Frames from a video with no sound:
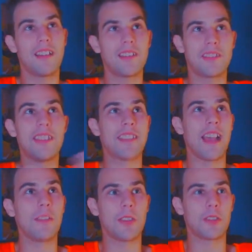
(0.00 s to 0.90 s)
this
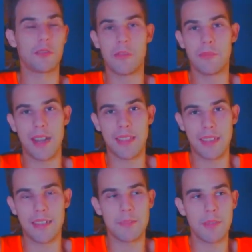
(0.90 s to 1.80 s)
elephant in the room that I think
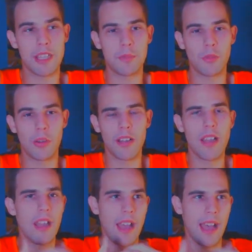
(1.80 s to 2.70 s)
needs to be explored
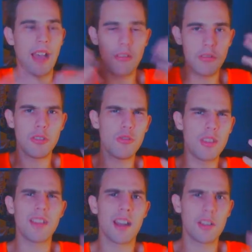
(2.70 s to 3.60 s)
how do the
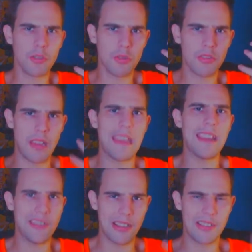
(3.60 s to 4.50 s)
dinosaurs
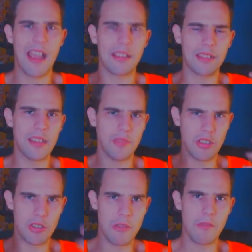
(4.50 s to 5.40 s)
age exactly in
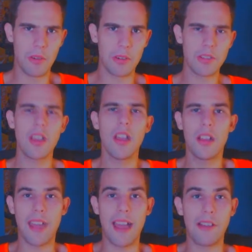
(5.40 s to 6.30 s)
this universe?
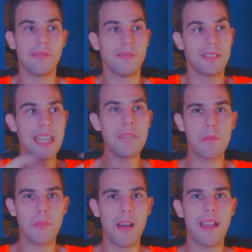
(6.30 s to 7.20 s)
Now, keep in
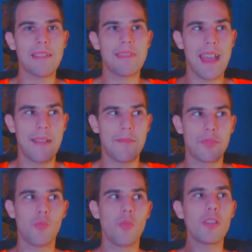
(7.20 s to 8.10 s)
mind that the
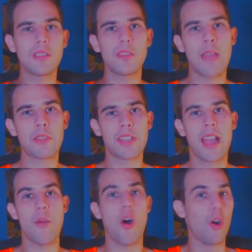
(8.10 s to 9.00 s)
world of Land Before
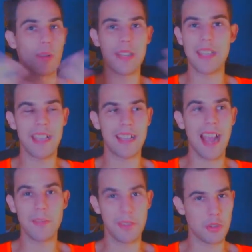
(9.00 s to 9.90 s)
Time already, it
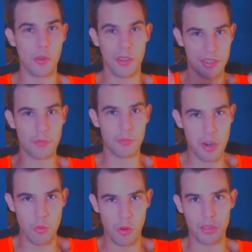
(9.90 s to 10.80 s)
kind of ignores some real
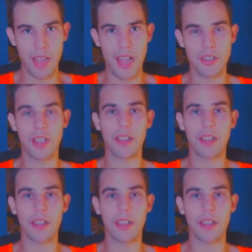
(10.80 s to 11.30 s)
world logic.